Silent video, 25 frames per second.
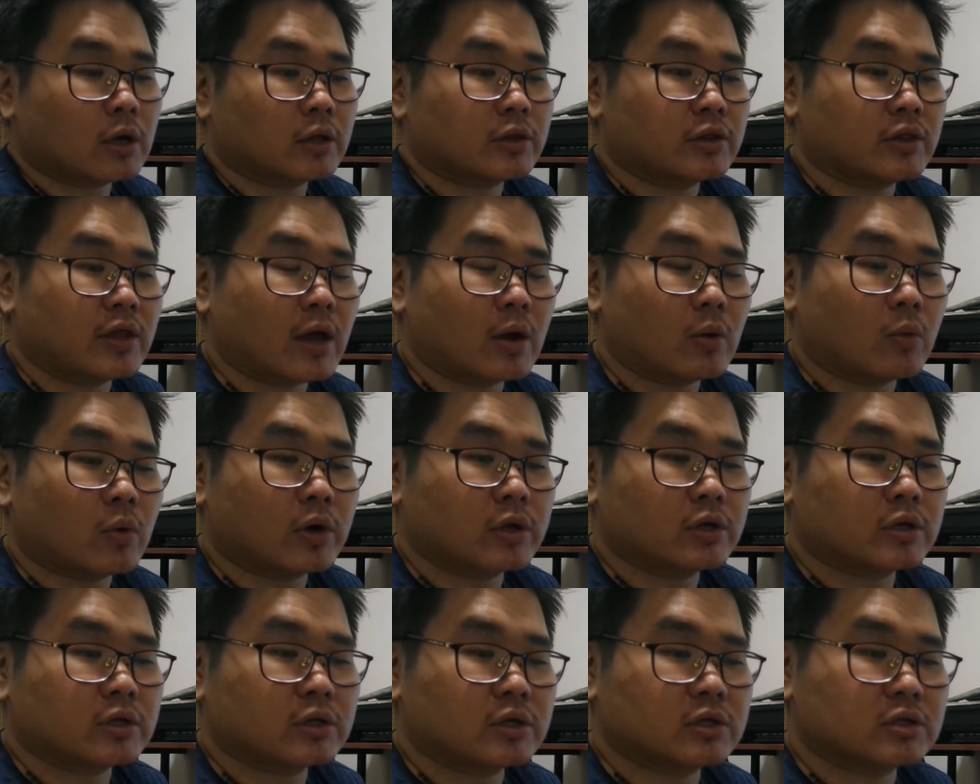That
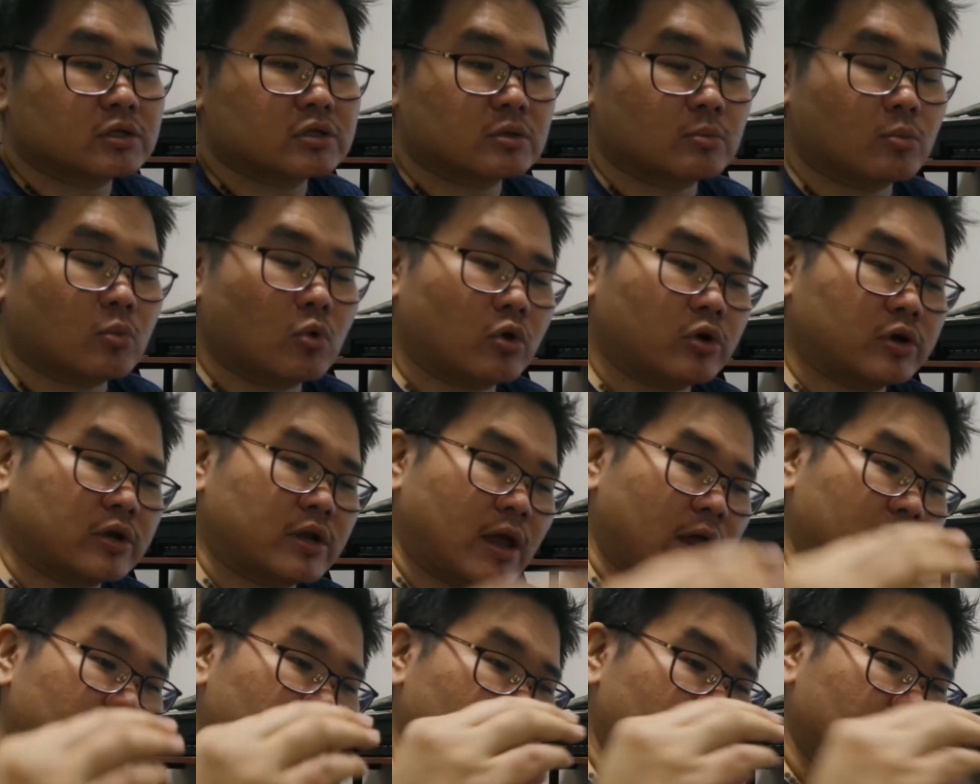one is a more
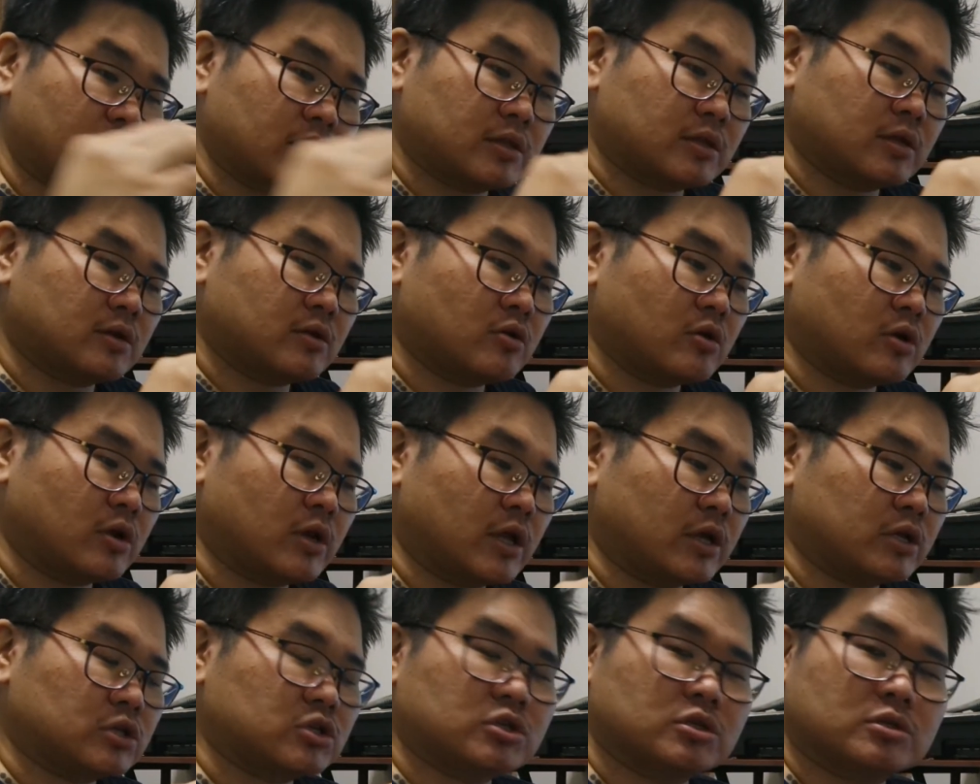direct
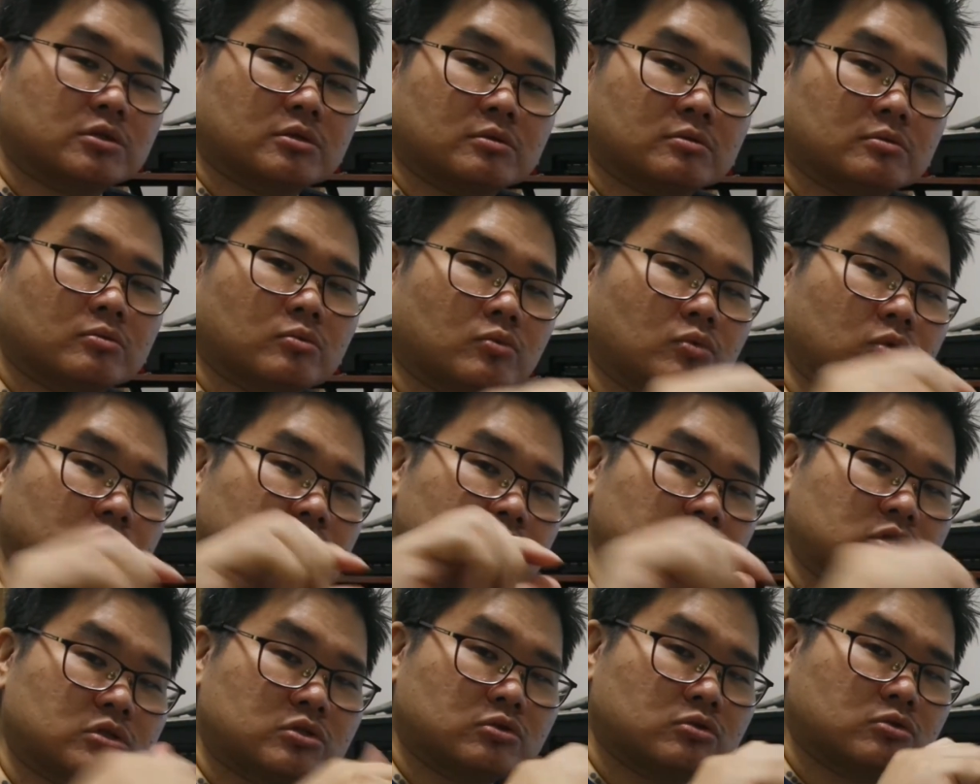connection,
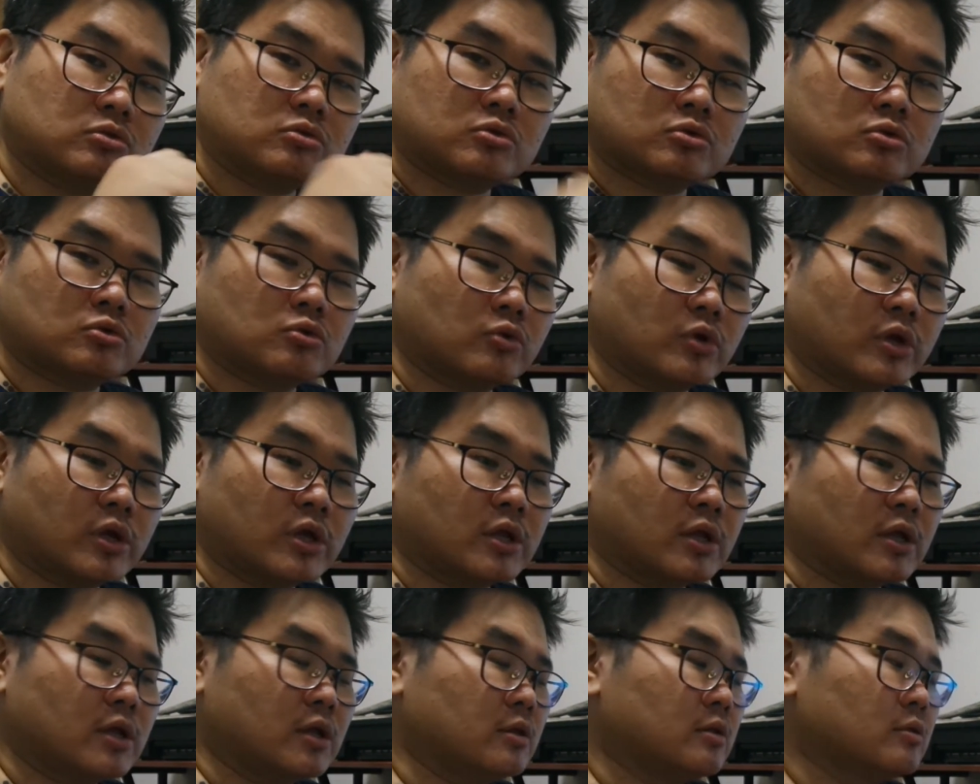just screwing
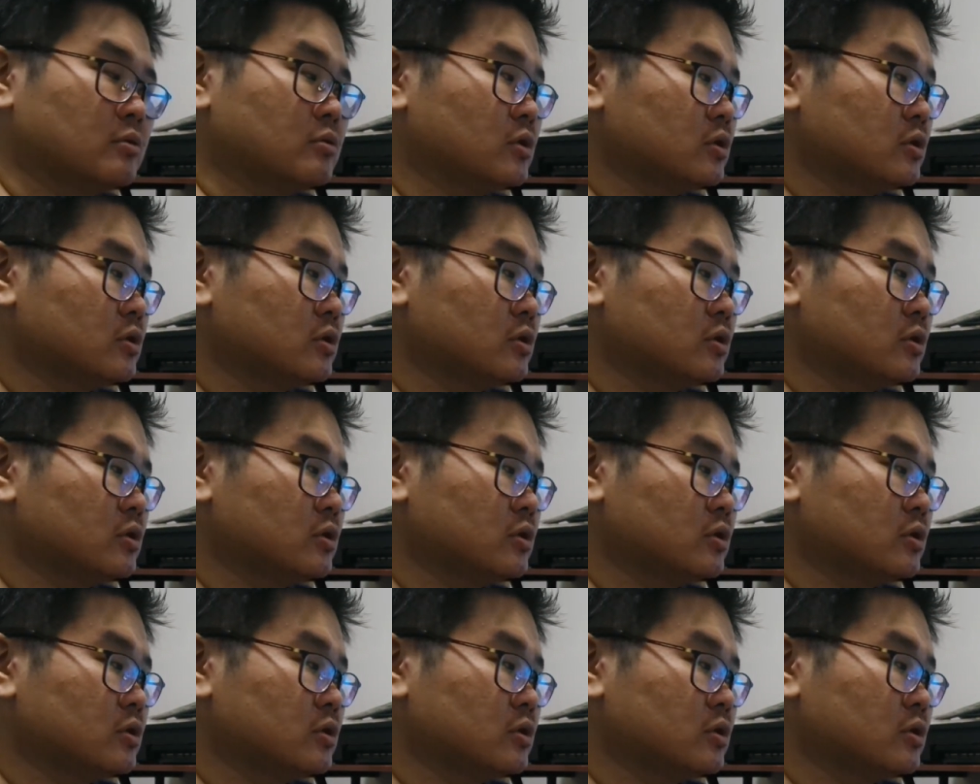it in.